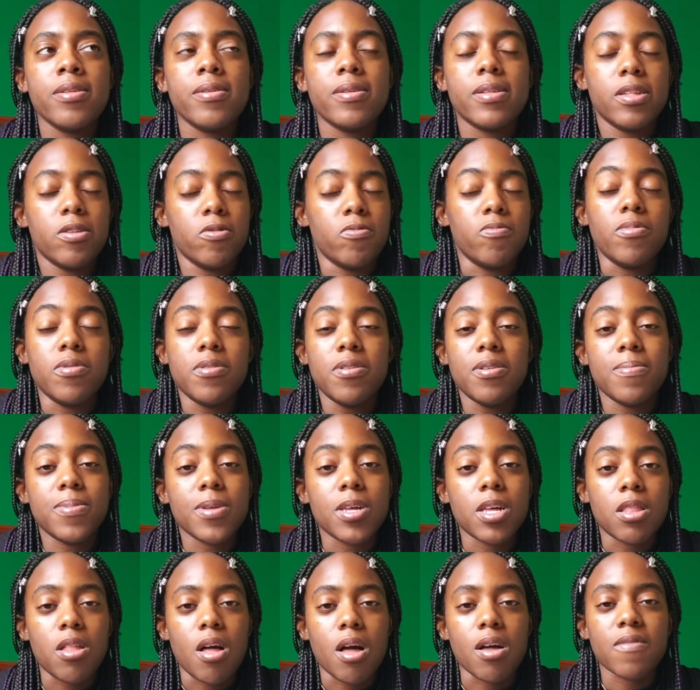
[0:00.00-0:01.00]
It wouldn't be a
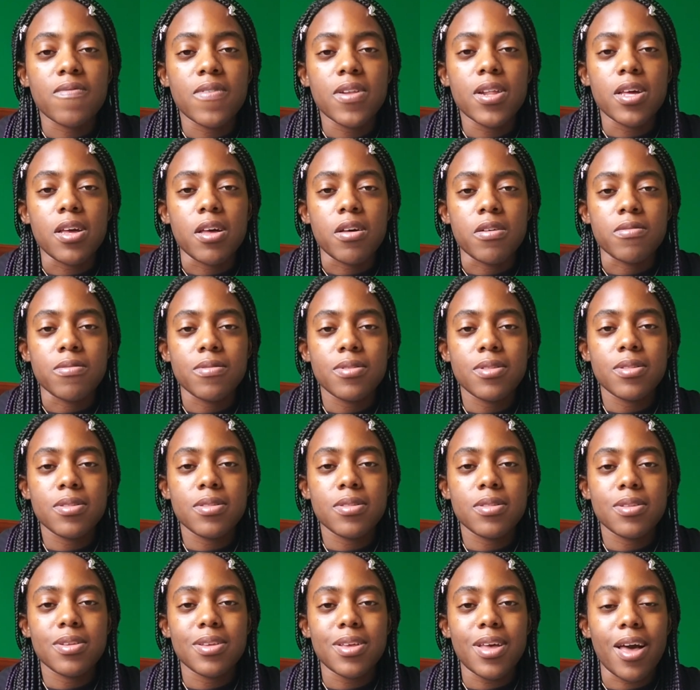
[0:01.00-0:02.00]
long video.
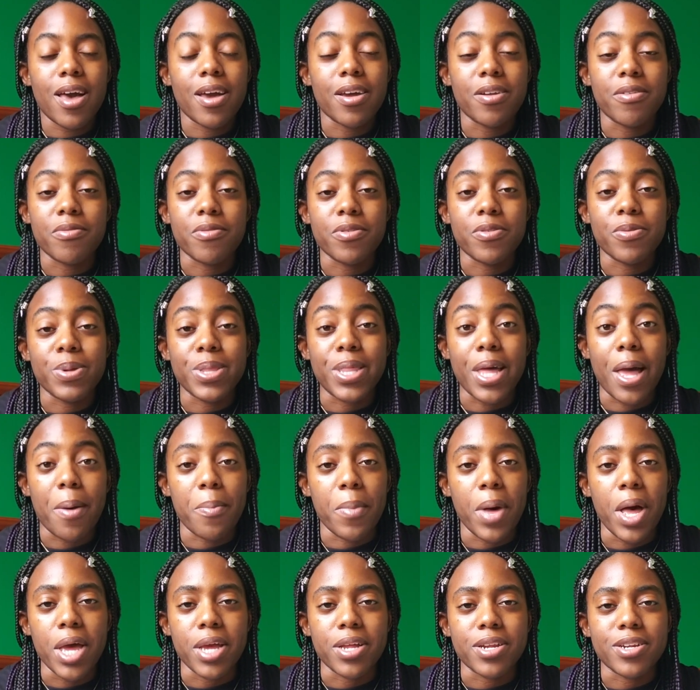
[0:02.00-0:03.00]
I don't do that
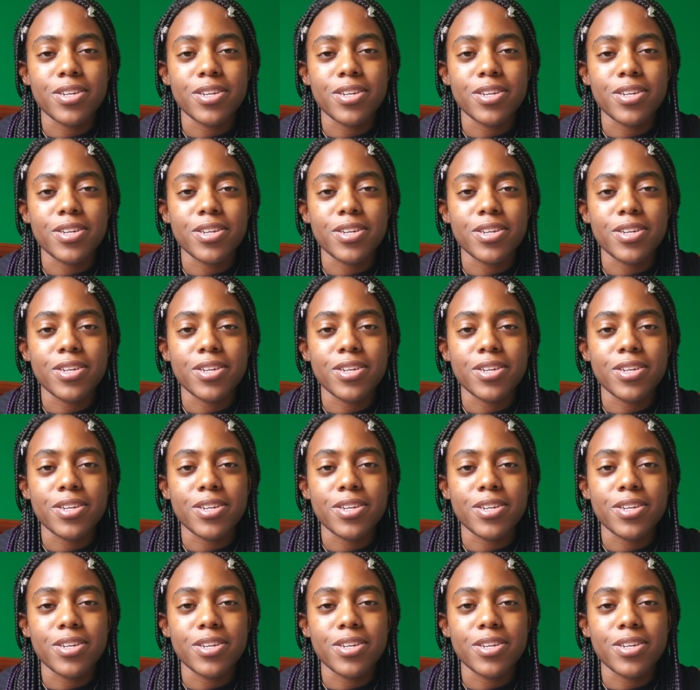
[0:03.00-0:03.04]
much.